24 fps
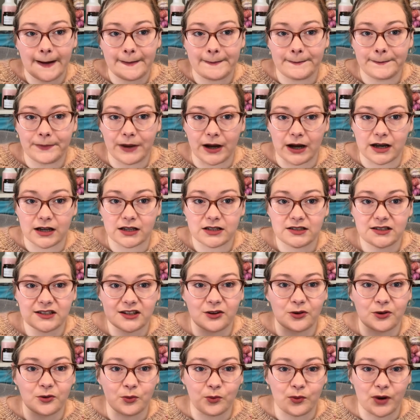but
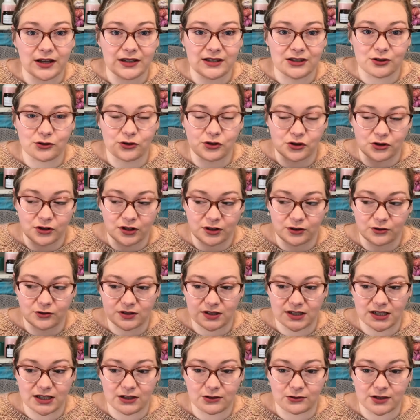when you're doing your
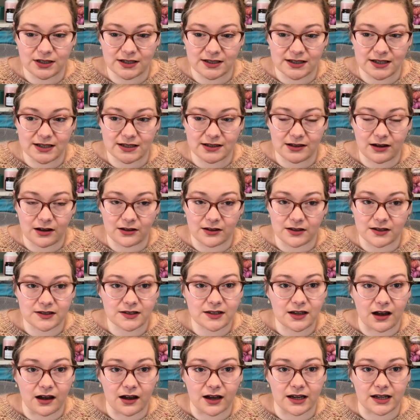decreases either
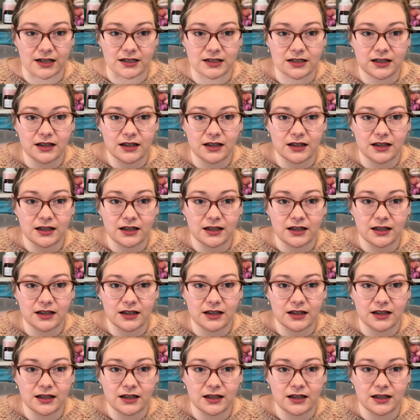side,